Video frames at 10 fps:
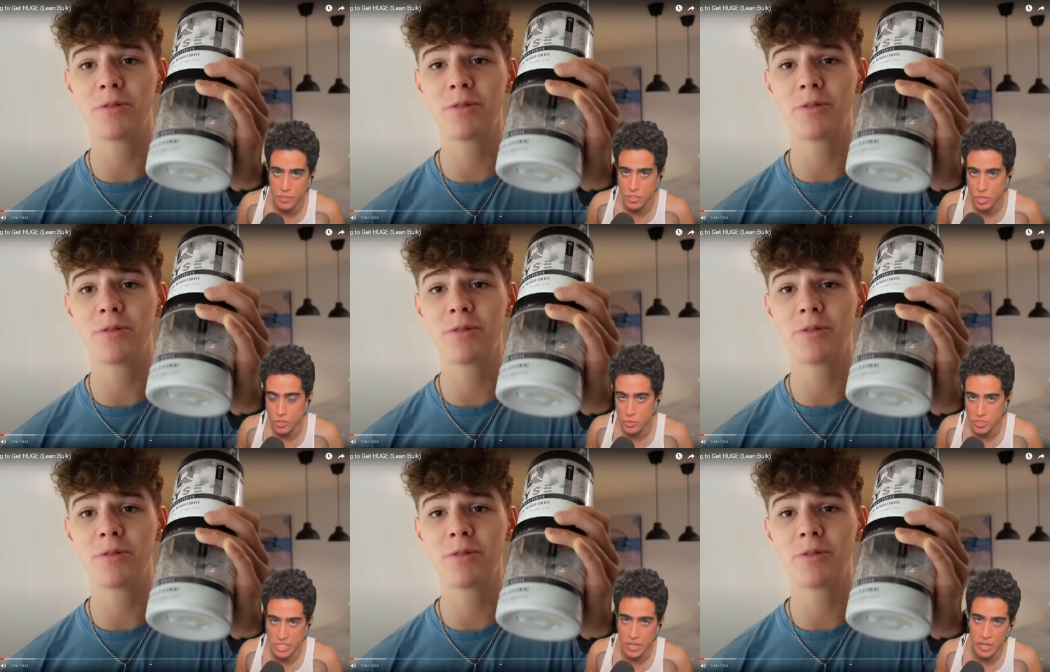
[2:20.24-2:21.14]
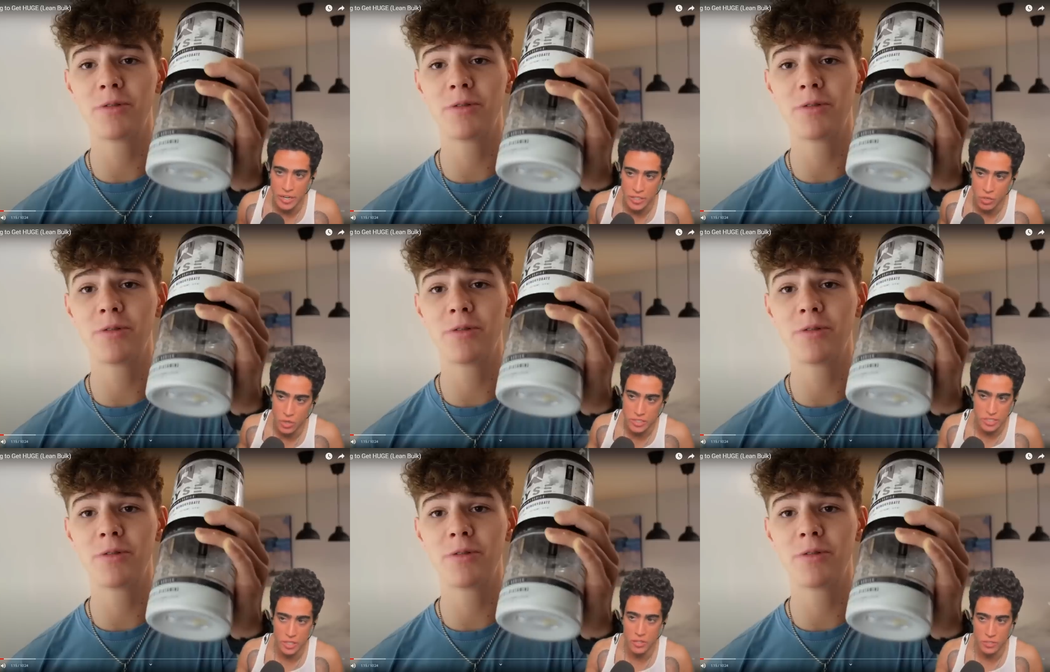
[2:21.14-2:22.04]
Speaker 1: you start losing your hair and
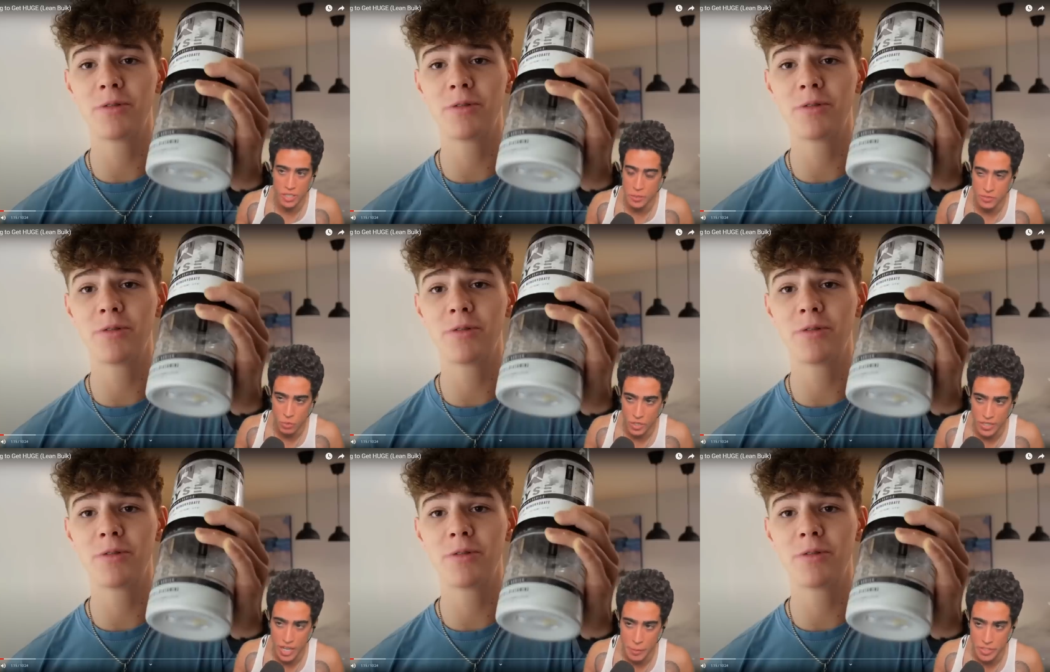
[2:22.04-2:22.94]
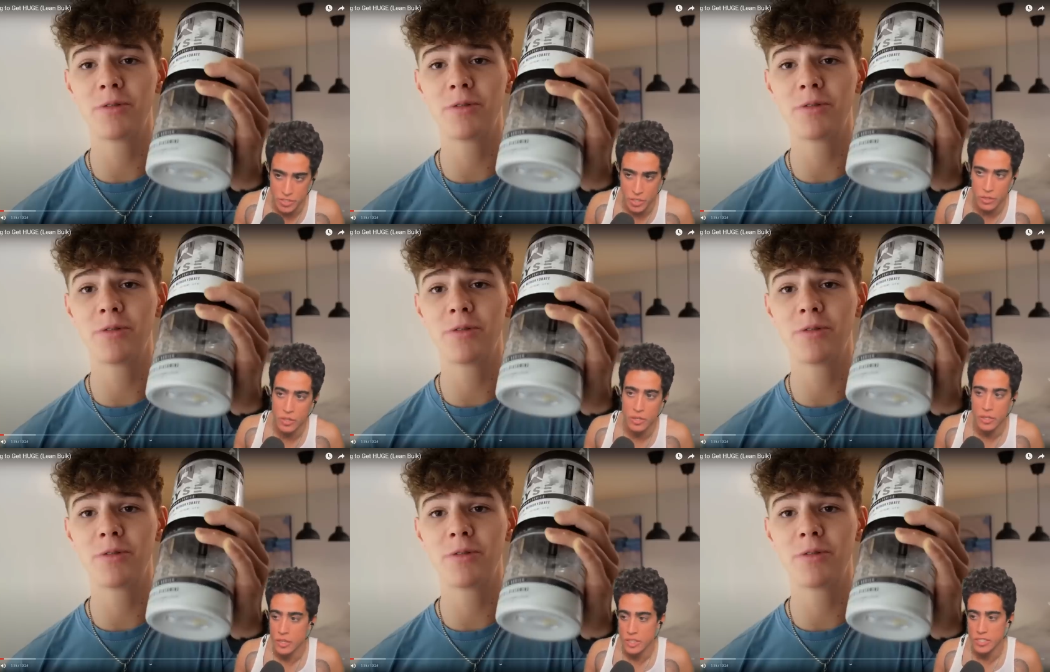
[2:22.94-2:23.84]
causing other types of organ damage. So
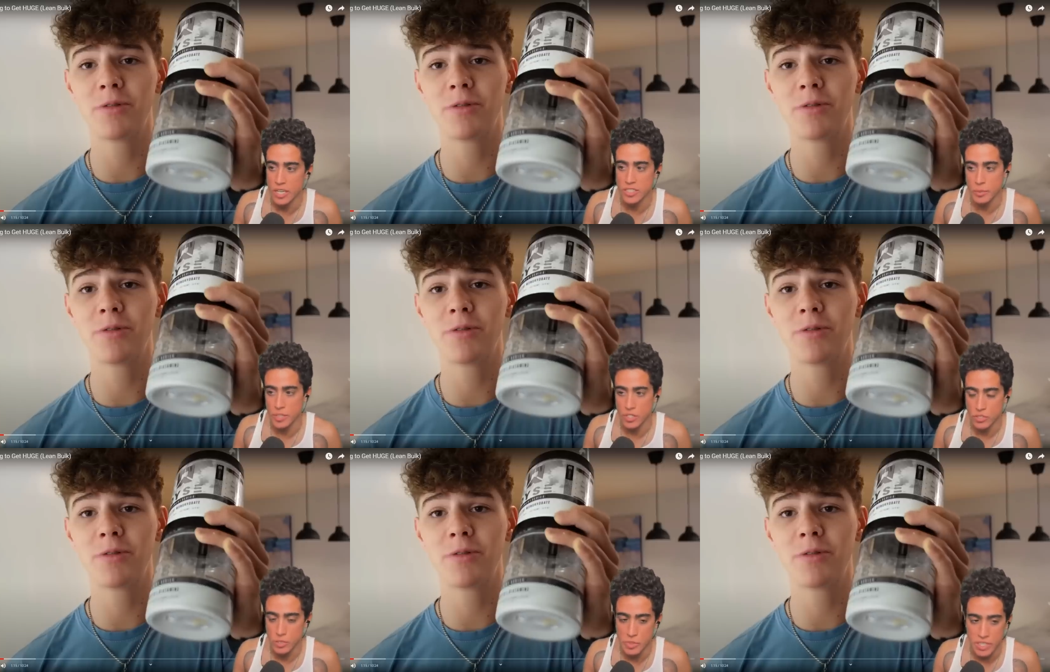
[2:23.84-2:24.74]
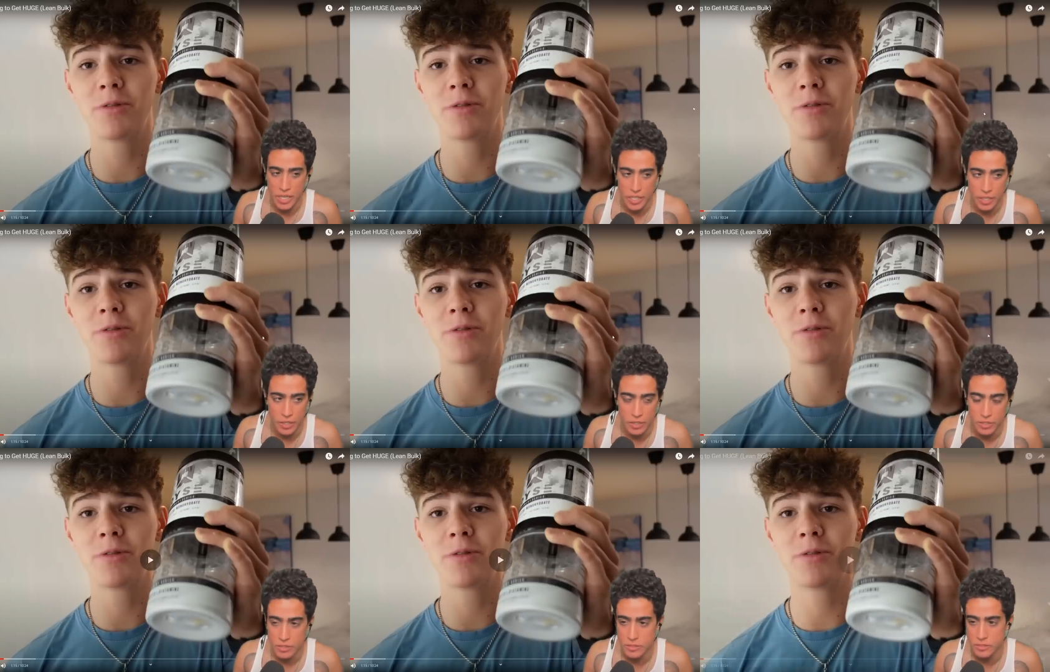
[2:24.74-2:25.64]
it's not something you should be taking.
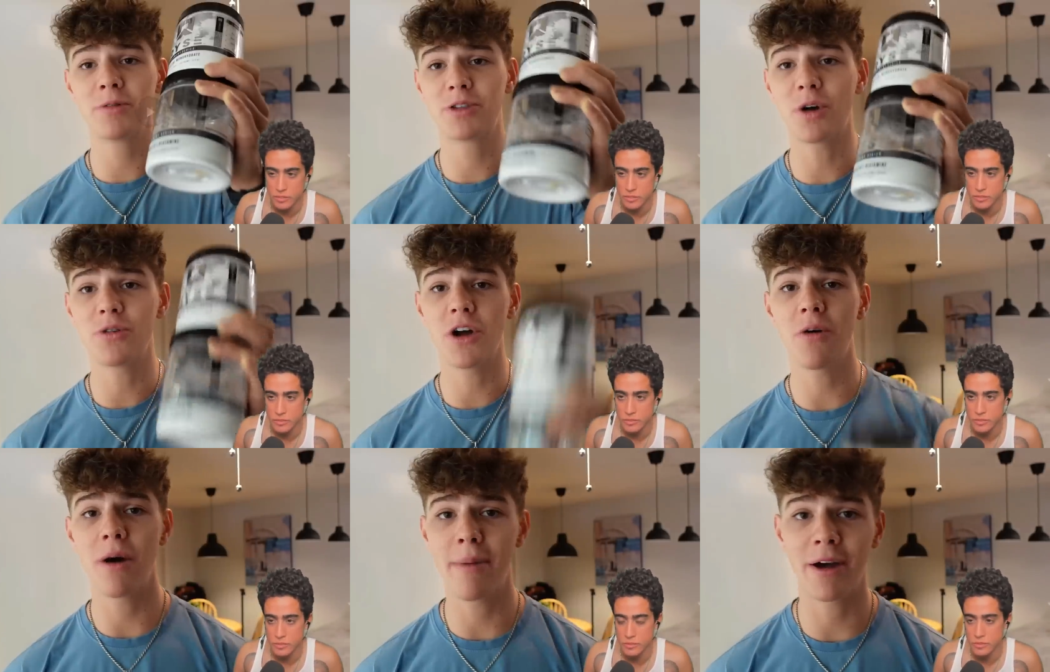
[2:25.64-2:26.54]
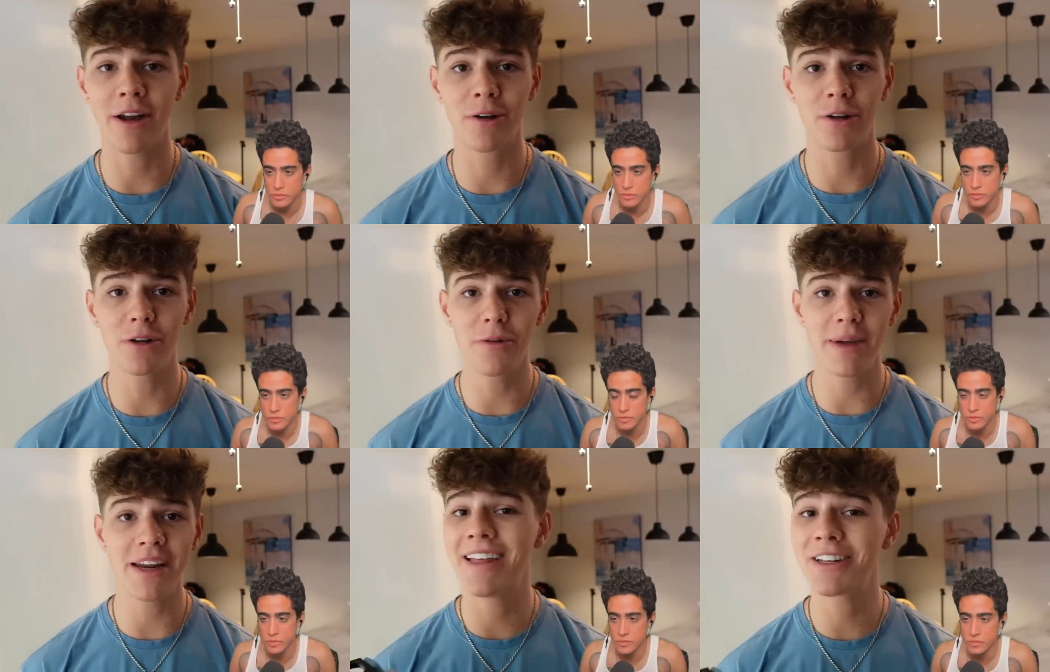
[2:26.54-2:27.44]
Speaker 2: Don't know about
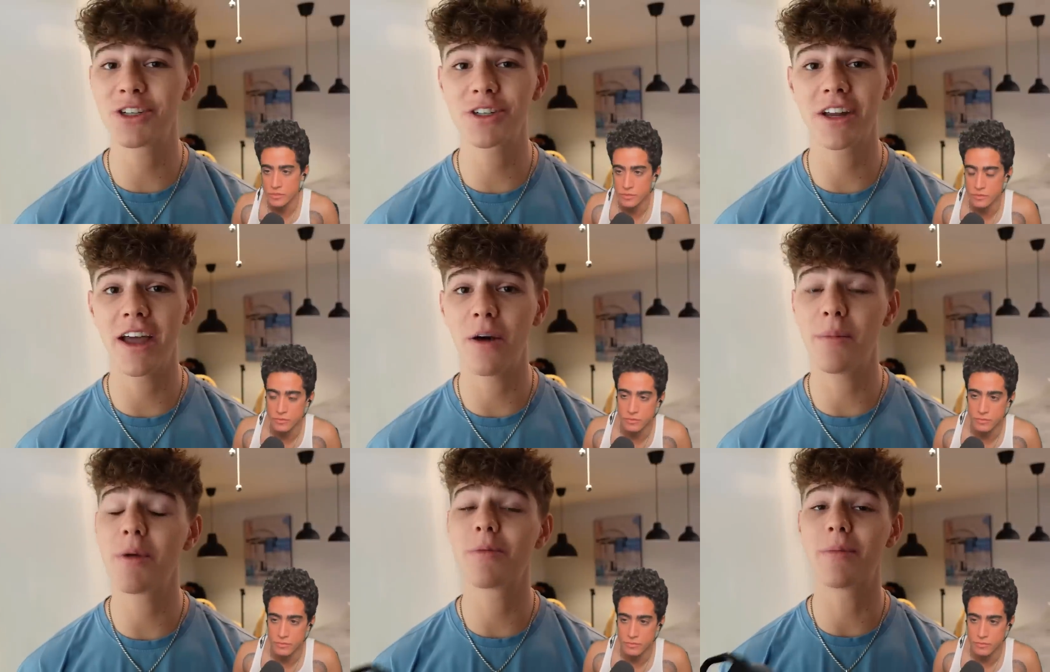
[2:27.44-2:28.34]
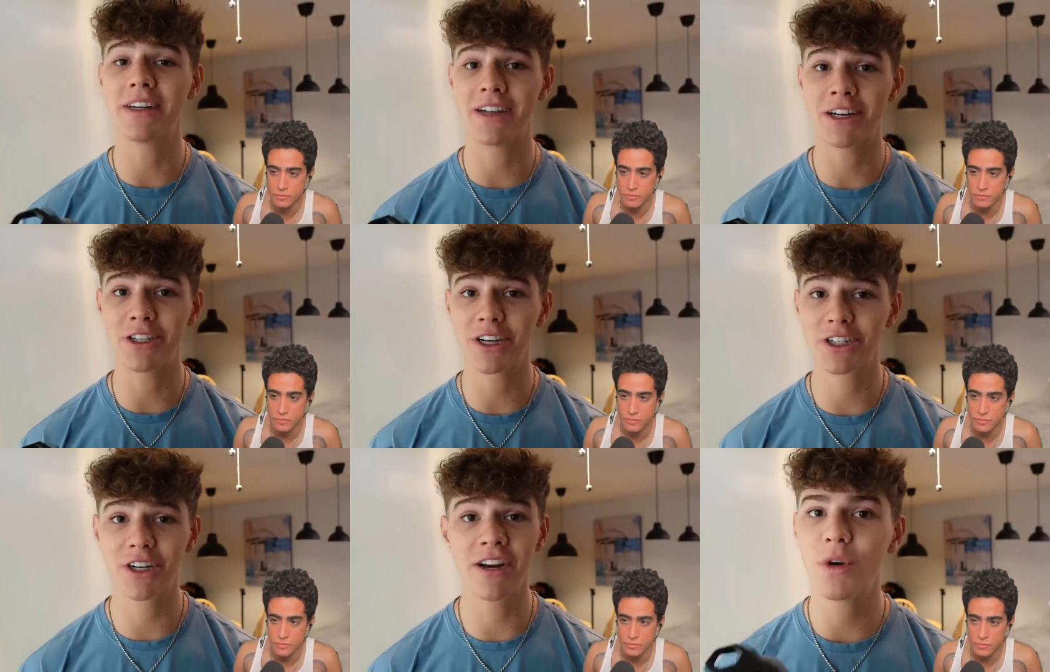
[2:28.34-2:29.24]
L-glutamine. That's just going to help me with my
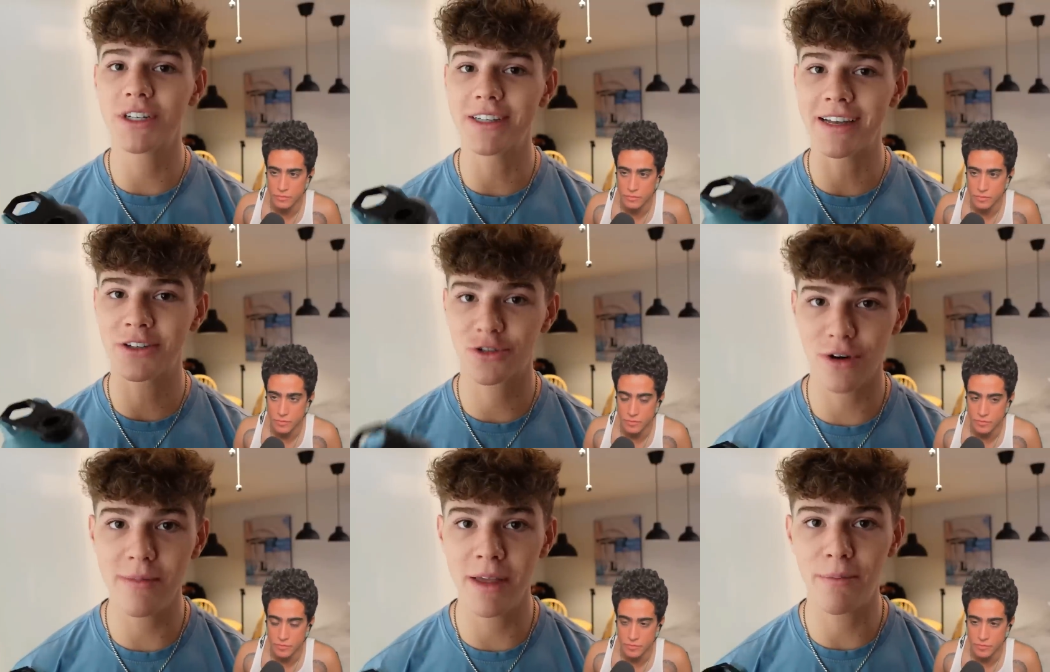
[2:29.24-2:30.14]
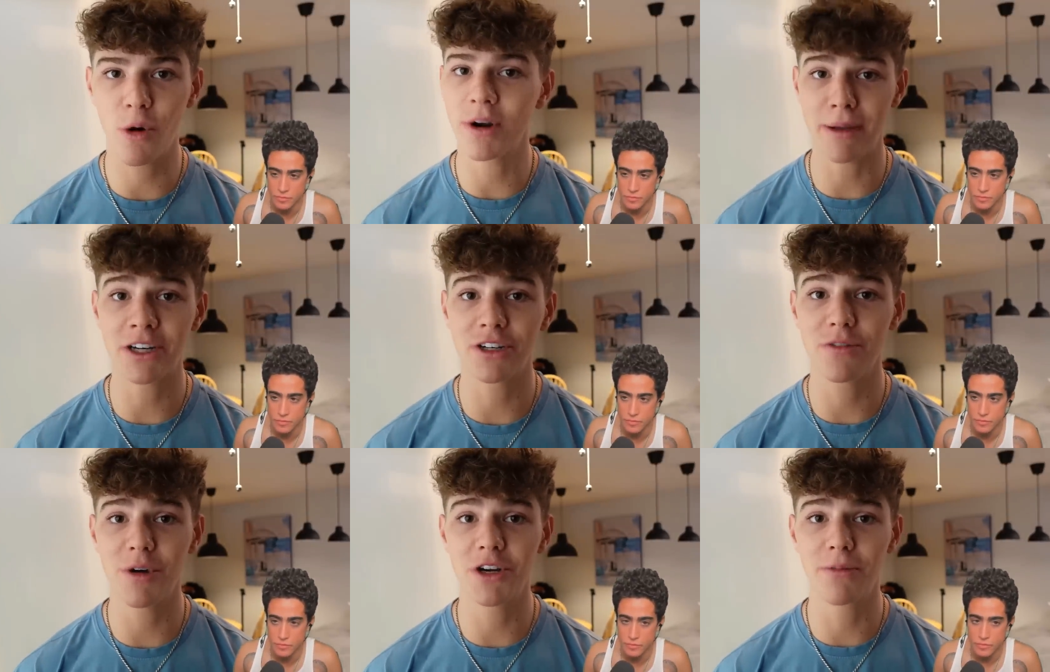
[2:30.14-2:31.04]
digestion, which is extremely important,
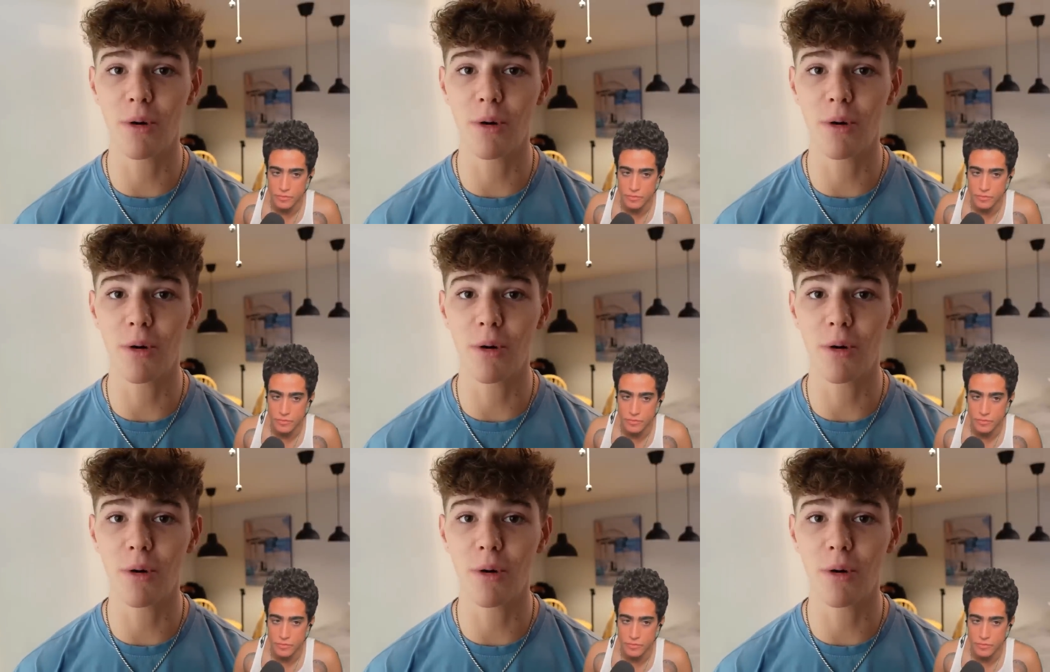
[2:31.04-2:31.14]
especially when you're